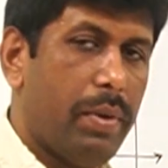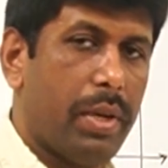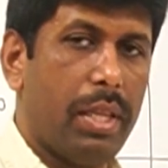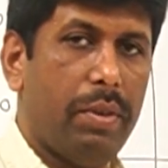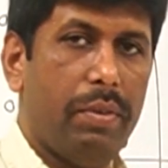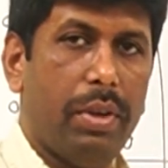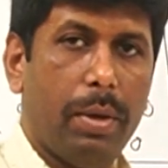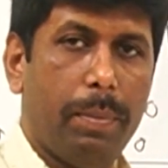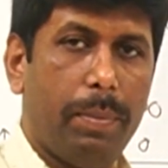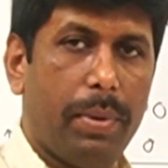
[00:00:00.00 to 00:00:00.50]
for
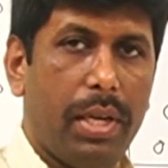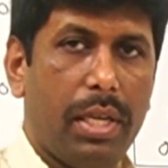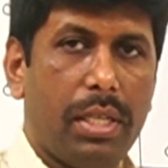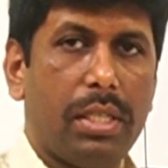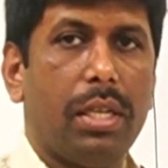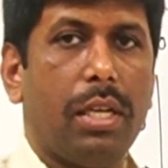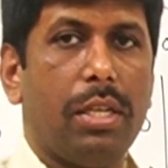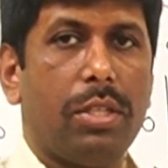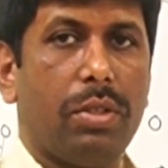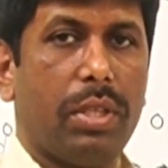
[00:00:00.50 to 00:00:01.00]
the
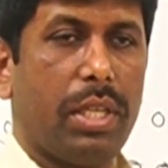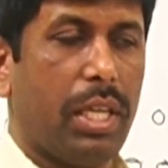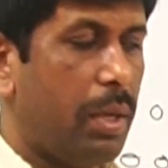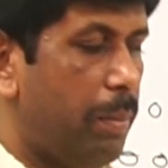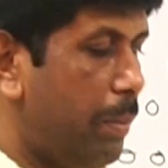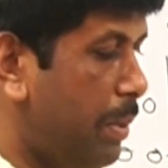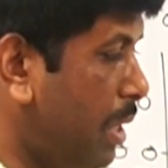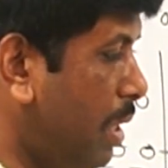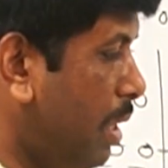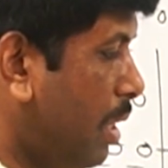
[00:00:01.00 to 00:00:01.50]
evaporation also
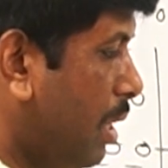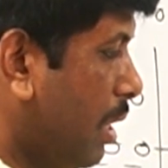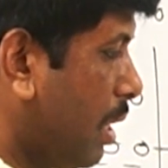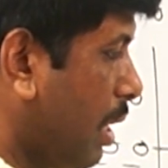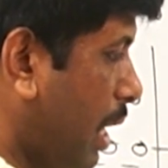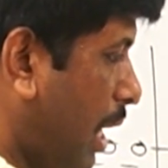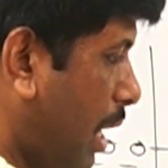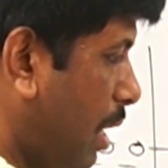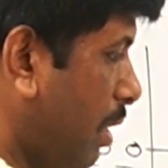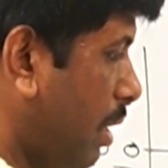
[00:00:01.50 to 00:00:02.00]
can be
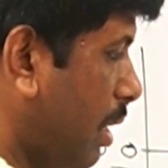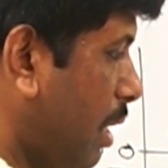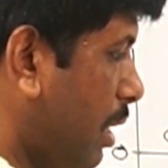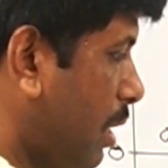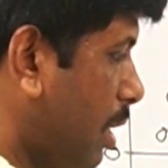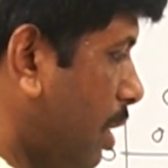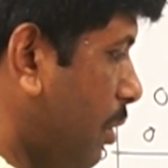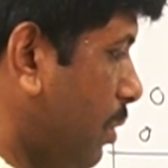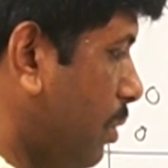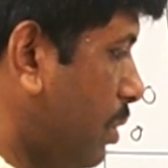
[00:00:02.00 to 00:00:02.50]

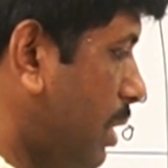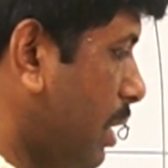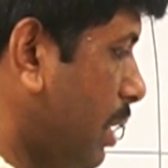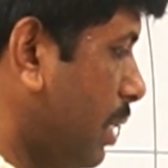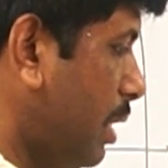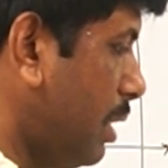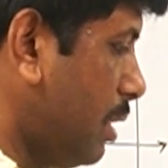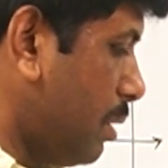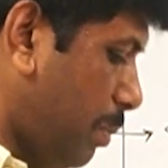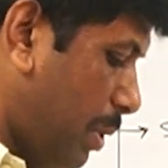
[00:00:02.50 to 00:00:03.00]
calculated
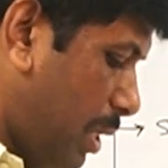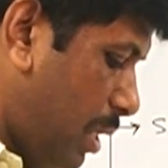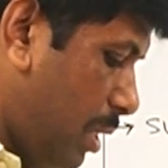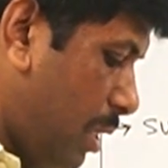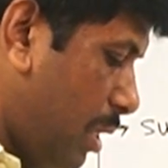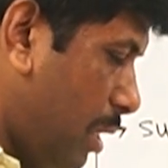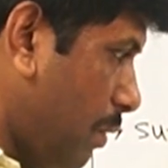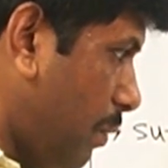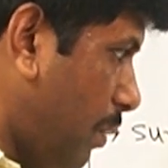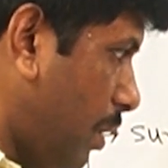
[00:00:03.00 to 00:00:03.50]
using this
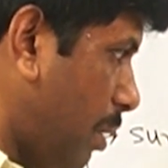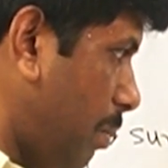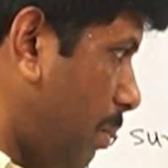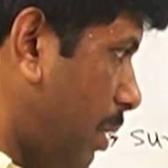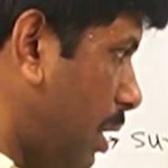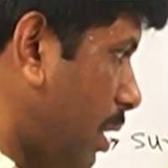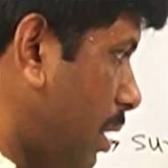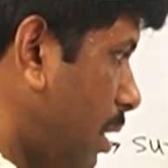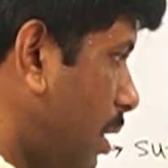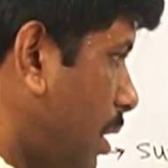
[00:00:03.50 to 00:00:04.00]
particular
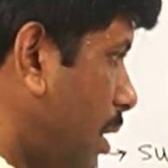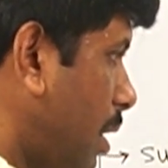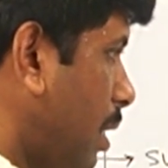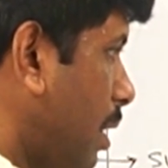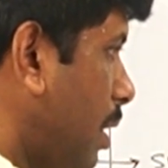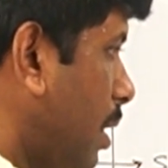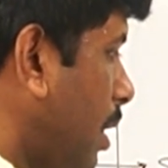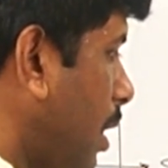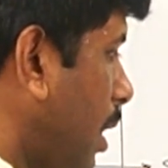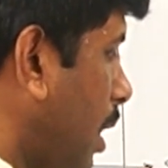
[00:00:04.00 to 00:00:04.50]
formula.
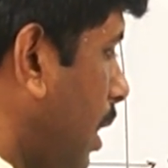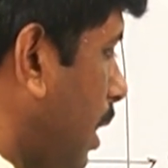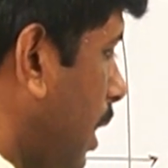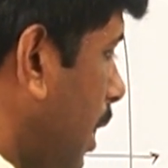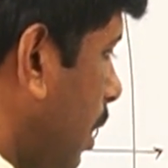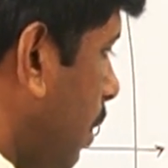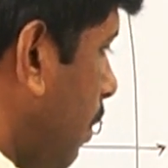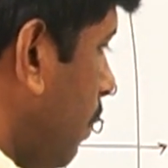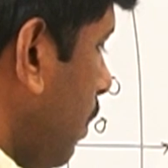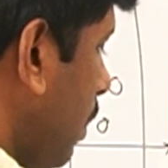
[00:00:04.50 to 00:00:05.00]

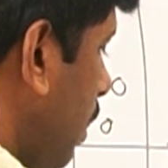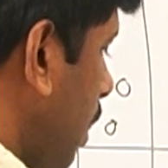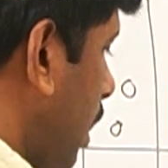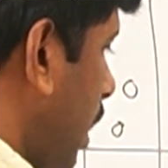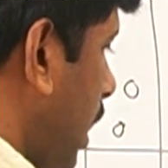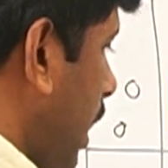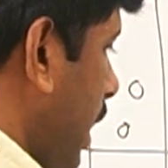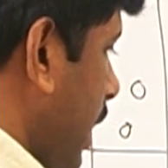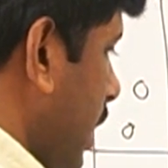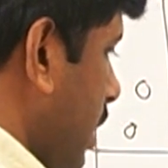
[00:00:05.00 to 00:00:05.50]
Now
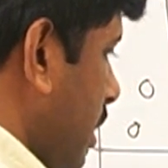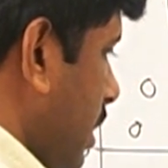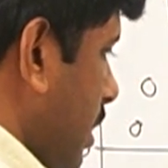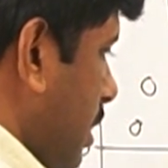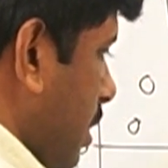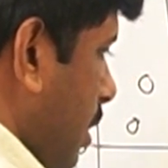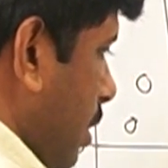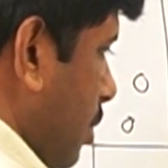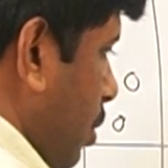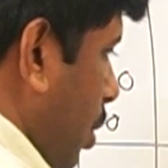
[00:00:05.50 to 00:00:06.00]
let us
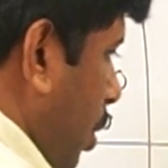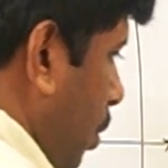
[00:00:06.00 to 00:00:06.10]
discuss